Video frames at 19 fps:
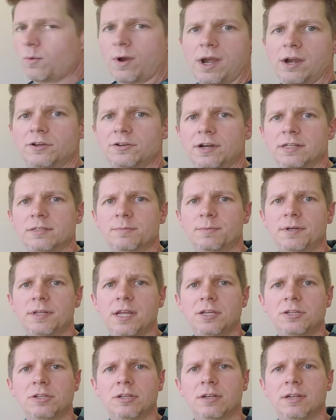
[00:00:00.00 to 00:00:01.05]
where
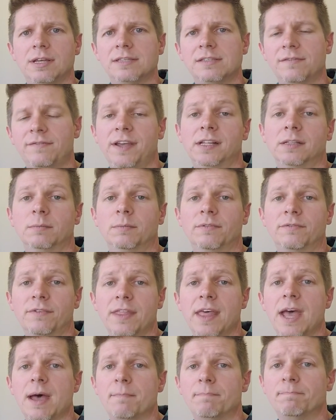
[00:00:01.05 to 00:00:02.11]
transportation is available for
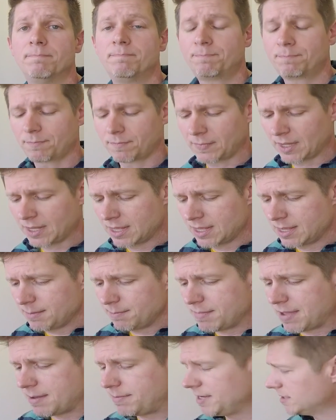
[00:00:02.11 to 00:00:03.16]
them.
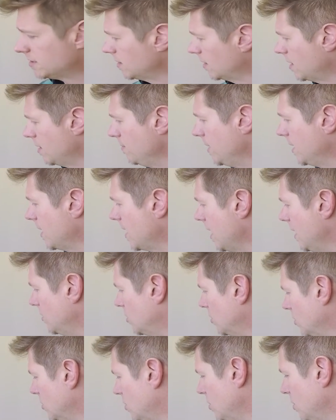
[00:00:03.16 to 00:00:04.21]
Maybe it's a
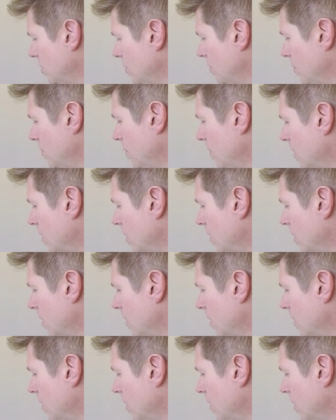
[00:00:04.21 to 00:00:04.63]
communication to